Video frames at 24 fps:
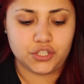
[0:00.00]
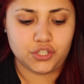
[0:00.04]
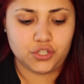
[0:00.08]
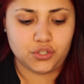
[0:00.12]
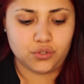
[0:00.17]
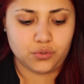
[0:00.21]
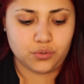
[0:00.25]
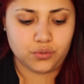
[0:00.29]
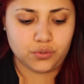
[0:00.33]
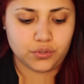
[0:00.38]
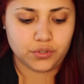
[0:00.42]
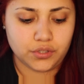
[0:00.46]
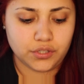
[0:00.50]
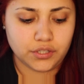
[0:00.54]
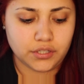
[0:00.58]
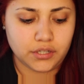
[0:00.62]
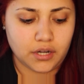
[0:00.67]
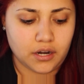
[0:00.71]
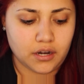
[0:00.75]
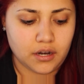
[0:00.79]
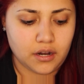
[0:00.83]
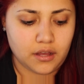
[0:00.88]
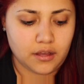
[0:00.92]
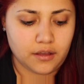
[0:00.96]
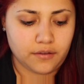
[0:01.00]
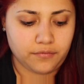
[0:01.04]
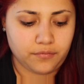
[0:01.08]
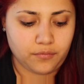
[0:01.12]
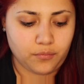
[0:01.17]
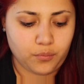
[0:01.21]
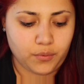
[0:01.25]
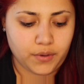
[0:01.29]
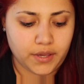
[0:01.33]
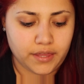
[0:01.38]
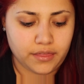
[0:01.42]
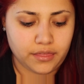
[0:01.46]
to start off
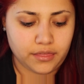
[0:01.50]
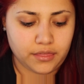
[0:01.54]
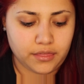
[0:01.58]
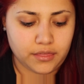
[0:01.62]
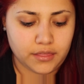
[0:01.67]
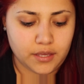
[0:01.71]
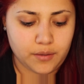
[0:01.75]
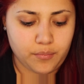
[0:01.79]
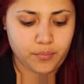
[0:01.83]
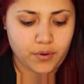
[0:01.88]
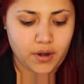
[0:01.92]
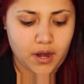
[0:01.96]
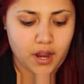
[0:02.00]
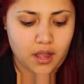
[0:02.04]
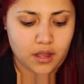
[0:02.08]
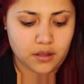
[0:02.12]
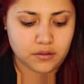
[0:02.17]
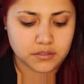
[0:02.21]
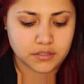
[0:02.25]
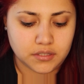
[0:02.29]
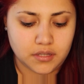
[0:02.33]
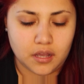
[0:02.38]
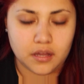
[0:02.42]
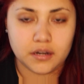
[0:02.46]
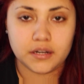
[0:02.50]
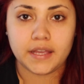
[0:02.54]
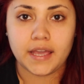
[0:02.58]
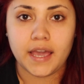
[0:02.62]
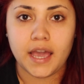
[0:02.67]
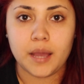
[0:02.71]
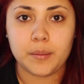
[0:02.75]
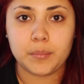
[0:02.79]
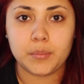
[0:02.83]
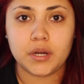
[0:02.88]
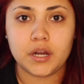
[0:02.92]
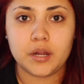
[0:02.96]
with the brows on
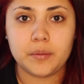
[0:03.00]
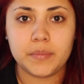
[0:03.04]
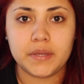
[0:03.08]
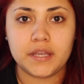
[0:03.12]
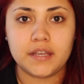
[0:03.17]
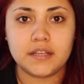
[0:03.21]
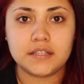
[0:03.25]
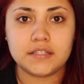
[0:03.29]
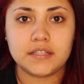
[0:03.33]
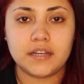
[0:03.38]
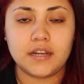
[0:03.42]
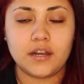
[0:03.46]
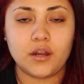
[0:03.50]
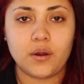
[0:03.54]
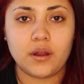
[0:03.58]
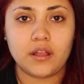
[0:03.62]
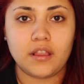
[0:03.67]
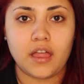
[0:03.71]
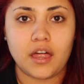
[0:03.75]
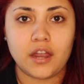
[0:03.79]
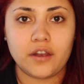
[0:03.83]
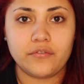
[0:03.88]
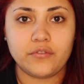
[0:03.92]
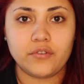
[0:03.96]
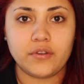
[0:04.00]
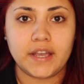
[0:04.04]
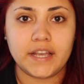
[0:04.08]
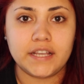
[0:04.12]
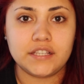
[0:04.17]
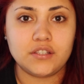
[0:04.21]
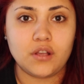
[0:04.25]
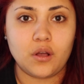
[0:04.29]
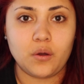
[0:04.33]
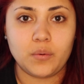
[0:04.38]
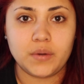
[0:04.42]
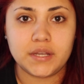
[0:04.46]
camera because I know a lot of you
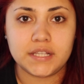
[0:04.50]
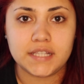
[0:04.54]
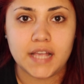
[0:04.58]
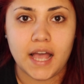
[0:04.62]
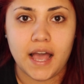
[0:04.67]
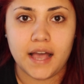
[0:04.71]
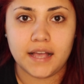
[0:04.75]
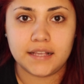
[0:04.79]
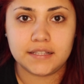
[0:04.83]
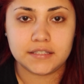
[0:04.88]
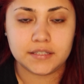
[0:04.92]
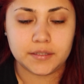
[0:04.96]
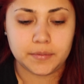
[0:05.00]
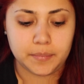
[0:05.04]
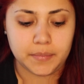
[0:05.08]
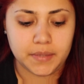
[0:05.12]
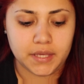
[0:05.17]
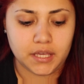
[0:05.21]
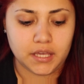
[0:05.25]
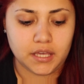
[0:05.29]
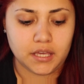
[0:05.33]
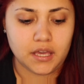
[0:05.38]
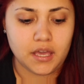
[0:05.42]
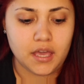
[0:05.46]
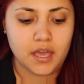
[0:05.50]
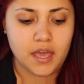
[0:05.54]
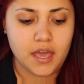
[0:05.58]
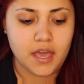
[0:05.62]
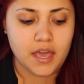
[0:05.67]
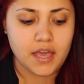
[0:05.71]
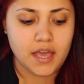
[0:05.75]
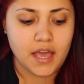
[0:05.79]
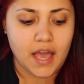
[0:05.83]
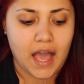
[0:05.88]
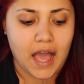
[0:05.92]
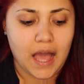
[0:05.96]
guys always ask me
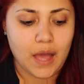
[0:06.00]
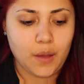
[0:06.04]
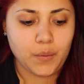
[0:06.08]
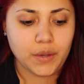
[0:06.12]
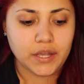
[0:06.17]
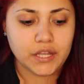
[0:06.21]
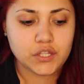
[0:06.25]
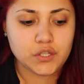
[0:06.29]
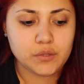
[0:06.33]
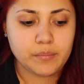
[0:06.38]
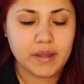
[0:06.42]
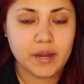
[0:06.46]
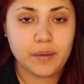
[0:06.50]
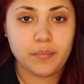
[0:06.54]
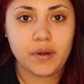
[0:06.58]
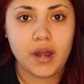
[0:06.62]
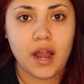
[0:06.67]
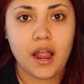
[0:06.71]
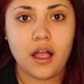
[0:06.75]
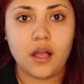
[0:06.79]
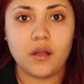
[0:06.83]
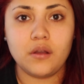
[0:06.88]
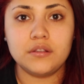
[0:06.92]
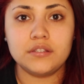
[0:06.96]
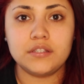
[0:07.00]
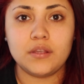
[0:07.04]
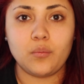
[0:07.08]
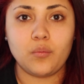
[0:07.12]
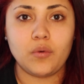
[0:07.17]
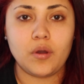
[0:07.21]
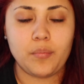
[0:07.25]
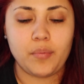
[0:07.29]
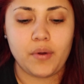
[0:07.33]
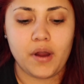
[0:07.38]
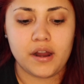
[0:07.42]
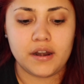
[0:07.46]
how I do my brows and
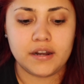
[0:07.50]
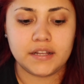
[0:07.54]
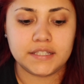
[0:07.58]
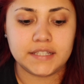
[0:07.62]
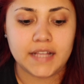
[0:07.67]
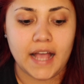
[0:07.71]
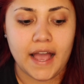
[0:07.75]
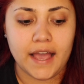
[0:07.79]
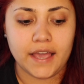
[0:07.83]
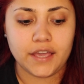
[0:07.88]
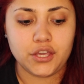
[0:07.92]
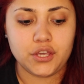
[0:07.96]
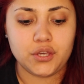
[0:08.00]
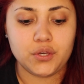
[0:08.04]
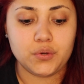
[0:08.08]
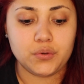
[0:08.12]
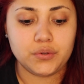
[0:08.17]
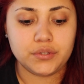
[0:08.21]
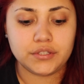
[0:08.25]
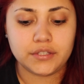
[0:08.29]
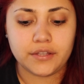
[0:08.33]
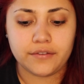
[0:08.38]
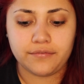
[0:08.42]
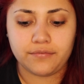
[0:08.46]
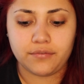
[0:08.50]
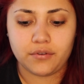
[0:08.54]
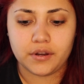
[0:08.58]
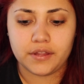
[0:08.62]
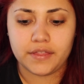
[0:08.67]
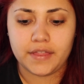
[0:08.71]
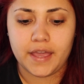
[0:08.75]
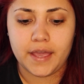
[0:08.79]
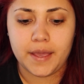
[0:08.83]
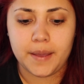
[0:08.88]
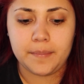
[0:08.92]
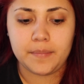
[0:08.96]
what products I use for
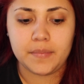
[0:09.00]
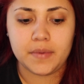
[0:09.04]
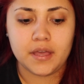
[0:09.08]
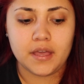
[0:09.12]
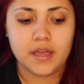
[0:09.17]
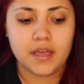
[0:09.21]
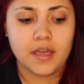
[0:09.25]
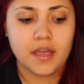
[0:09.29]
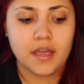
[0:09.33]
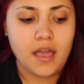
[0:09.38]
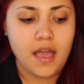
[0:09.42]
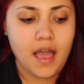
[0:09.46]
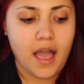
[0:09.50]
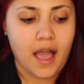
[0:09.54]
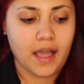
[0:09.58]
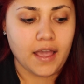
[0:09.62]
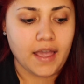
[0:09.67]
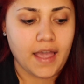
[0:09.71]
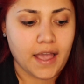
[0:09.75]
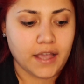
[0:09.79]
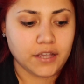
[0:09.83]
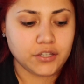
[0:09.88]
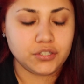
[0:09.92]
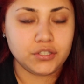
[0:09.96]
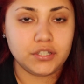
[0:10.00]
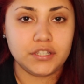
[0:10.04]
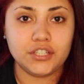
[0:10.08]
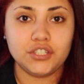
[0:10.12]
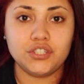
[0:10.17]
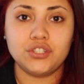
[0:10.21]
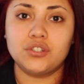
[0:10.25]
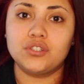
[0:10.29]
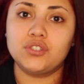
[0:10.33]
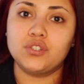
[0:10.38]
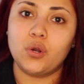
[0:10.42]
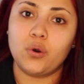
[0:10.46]
them. I actually
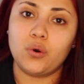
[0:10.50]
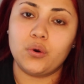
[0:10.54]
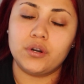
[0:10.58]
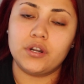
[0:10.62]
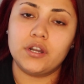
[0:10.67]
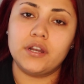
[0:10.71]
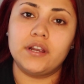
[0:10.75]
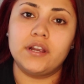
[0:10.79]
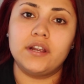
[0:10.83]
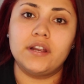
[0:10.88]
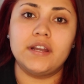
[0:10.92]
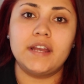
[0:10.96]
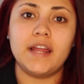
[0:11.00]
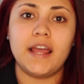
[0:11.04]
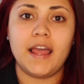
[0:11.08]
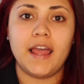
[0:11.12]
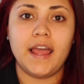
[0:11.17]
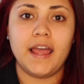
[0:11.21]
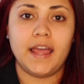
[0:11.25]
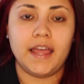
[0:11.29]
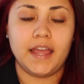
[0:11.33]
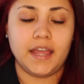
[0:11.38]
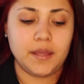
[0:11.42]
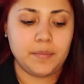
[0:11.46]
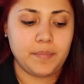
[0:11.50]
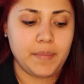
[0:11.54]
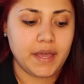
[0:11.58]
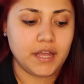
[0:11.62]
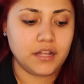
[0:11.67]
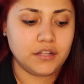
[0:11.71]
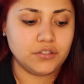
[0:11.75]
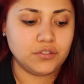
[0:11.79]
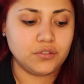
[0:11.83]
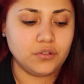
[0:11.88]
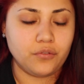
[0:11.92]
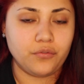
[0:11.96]
just ordered a
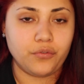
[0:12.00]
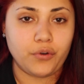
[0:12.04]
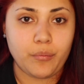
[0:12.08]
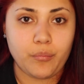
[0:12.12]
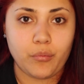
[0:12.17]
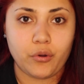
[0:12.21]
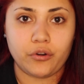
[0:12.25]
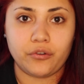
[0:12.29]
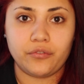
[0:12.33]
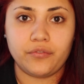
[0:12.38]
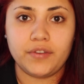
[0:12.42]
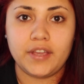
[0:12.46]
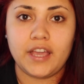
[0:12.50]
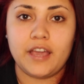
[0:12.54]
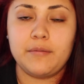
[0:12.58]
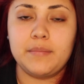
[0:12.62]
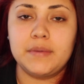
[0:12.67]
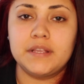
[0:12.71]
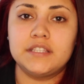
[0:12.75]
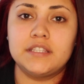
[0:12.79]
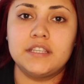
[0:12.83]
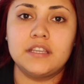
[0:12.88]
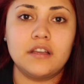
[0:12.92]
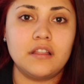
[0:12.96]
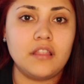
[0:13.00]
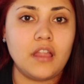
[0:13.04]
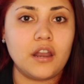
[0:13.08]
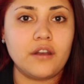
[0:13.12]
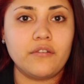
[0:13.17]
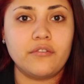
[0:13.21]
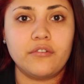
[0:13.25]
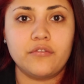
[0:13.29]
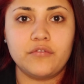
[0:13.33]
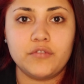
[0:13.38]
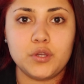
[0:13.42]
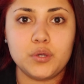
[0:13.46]
pencil for Morphe. I've been seeing a lot
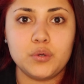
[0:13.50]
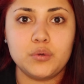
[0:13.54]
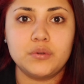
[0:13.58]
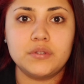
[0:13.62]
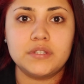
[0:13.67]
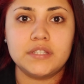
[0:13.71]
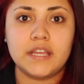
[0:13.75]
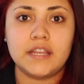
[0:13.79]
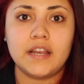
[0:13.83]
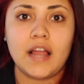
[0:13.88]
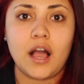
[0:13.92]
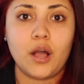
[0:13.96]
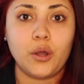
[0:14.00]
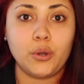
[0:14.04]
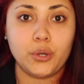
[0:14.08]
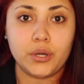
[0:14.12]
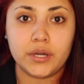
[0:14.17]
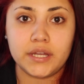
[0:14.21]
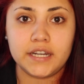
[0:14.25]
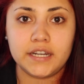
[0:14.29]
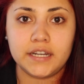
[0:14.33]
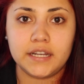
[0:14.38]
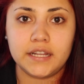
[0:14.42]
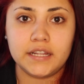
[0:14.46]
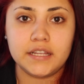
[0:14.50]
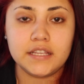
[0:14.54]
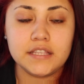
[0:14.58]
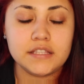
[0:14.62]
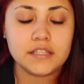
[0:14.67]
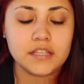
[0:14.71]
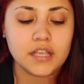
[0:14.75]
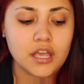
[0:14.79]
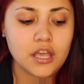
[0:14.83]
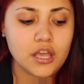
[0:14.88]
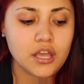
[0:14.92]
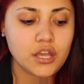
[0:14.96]
of reviews and how good it is,
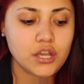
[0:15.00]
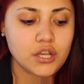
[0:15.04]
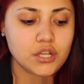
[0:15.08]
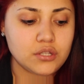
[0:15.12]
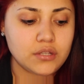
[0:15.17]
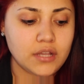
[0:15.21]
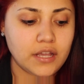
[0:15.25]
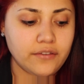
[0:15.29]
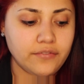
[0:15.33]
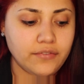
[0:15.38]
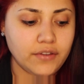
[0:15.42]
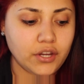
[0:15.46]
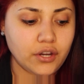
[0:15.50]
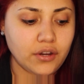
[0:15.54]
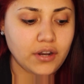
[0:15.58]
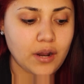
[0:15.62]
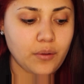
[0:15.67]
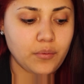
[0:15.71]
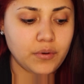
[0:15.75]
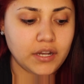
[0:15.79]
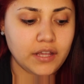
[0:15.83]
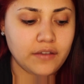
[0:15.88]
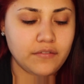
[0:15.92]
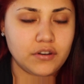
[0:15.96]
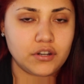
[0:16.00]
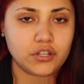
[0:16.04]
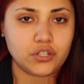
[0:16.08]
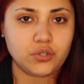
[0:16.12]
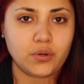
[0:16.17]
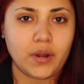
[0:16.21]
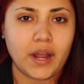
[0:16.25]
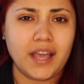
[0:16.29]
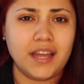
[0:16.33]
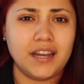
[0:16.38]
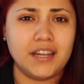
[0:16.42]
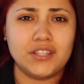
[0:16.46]
so I figured I would give it a
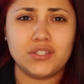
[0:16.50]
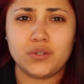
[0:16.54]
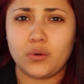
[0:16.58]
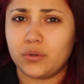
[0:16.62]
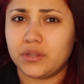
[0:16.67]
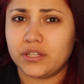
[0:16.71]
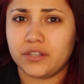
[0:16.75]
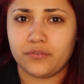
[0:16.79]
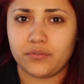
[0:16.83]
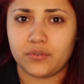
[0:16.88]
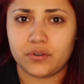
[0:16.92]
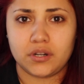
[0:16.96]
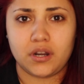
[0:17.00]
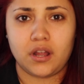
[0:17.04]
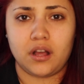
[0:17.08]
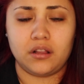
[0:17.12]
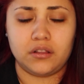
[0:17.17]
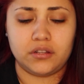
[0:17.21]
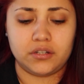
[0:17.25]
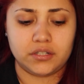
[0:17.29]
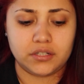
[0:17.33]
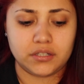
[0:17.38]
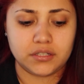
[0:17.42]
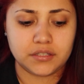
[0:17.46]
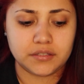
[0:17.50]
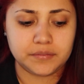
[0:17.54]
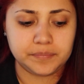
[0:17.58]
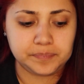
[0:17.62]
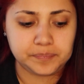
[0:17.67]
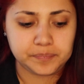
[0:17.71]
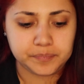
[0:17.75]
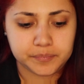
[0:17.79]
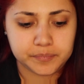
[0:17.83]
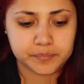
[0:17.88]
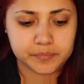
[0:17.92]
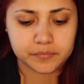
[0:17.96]
try, and it's only $4.
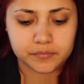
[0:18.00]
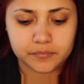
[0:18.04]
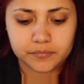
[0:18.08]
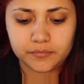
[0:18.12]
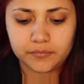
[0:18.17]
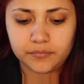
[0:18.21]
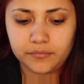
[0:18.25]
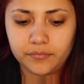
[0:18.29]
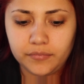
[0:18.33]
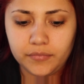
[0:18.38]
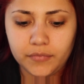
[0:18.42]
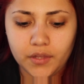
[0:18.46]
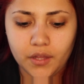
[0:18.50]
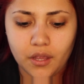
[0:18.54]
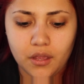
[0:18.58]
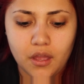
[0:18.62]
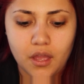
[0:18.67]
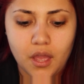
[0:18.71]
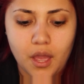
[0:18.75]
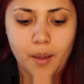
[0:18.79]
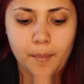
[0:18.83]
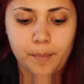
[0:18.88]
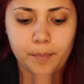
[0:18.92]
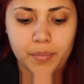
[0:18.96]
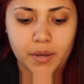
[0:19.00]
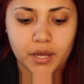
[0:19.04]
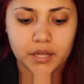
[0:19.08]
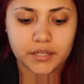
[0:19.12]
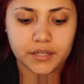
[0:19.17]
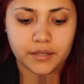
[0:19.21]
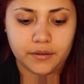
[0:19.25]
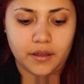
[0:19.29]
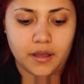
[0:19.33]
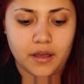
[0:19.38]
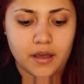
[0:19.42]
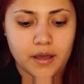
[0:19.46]

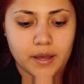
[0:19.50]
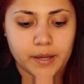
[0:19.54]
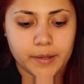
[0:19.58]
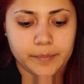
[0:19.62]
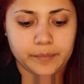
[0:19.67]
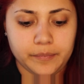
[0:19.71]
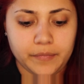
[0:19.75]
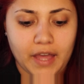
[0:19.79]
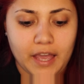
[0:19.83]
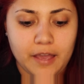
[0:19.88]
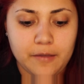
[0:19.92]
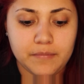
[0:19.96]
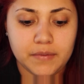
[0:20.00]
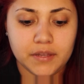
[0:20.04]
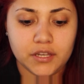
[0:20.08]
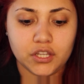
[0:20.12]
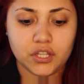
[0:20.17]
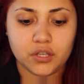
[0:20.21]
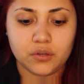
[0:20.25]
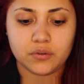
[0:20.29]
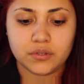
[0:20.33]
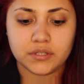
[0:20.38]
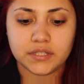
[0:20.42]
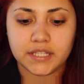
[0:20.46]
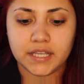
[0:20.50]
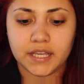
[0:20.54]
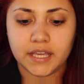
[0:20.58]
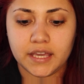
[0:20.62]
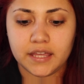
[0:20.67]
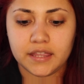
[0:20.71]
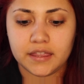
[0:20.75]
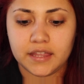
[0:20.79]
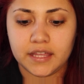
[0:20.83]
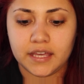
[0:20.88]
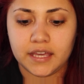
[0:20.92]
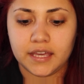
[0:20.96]
But I've been
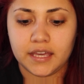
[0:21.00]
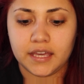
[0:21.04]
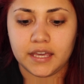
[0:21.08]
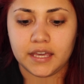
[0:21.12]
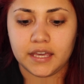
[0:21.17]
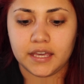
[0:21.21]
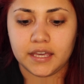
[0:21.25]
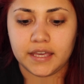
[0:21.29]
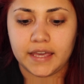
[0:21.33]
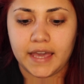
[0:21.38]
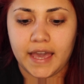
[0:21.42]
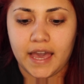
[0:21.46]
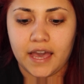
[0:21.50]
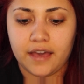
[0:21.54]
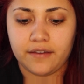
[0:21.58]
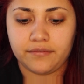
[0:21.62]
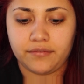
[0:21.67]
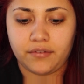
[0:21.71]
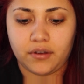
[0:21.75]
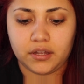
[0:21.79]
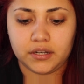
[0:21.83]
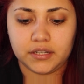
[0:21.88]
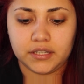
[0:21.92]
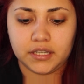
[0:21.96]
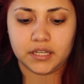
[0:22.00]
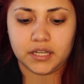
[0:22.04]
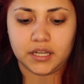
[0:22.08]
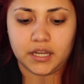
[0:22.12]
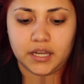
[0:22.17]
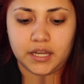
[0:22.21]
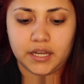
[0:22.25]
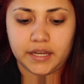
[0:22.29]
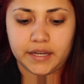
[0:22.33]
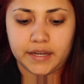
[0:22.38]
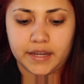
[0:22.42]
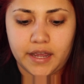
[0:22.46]
using the Kat Von
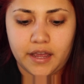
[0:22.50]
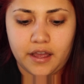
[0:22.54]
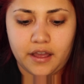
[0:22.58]
D